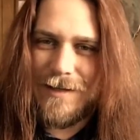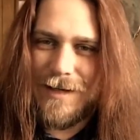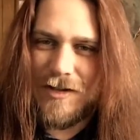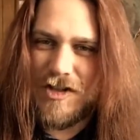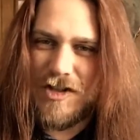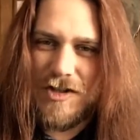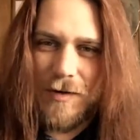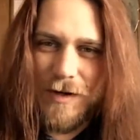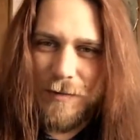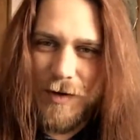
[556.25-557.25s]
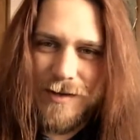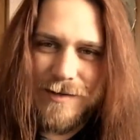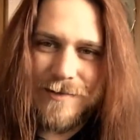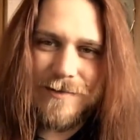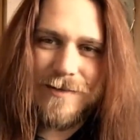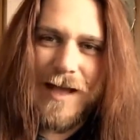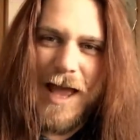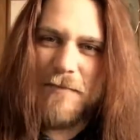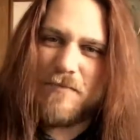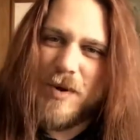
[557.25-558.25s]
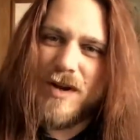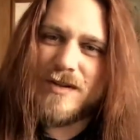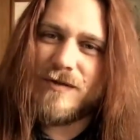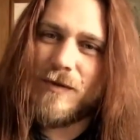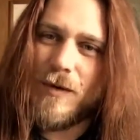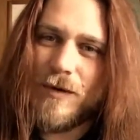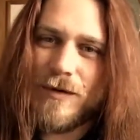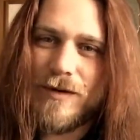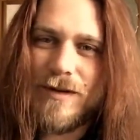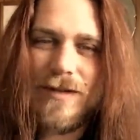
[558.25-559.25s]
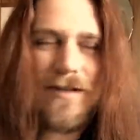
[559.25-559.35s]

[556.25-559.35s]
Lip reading: its stony prison and burst forth